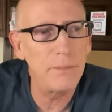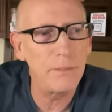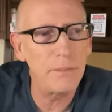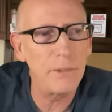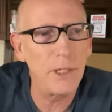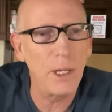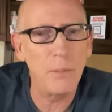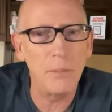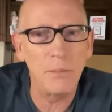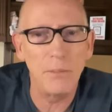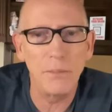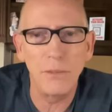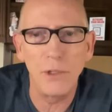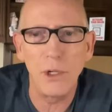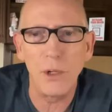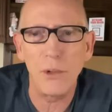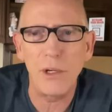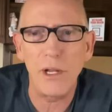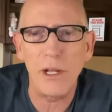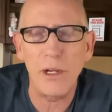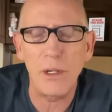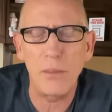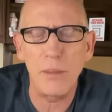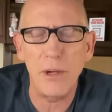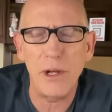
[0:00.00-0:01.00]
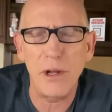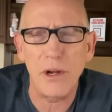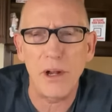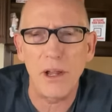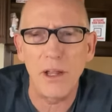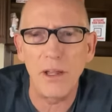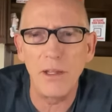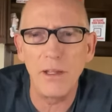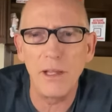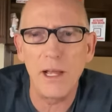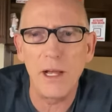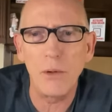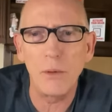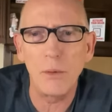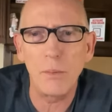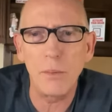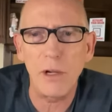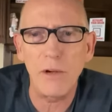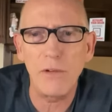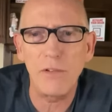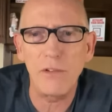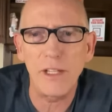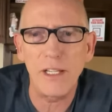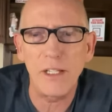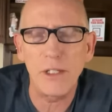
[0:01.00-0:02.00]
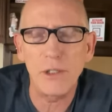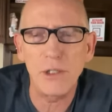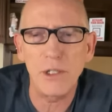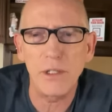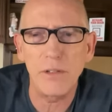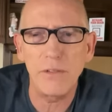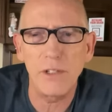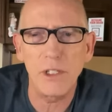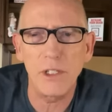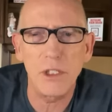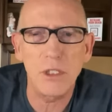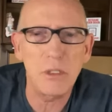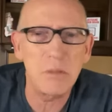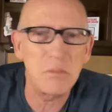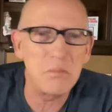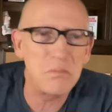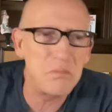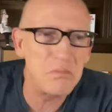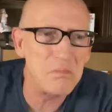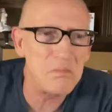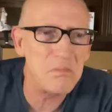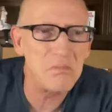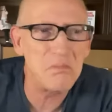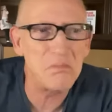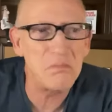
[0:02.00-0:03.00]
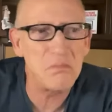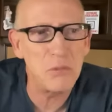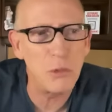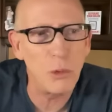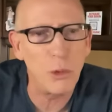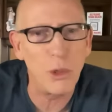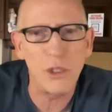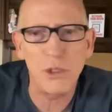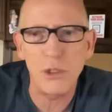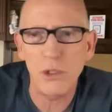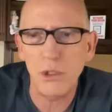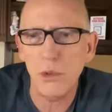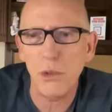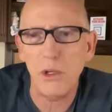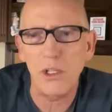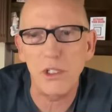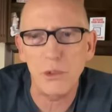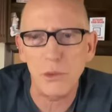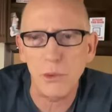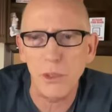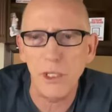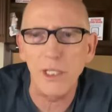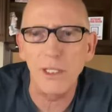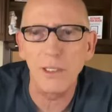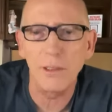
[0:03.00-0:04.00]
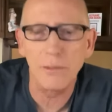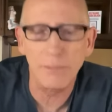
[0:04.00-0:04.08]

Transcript: Yep, no doubt about it. I would pay for that service once or twice a week.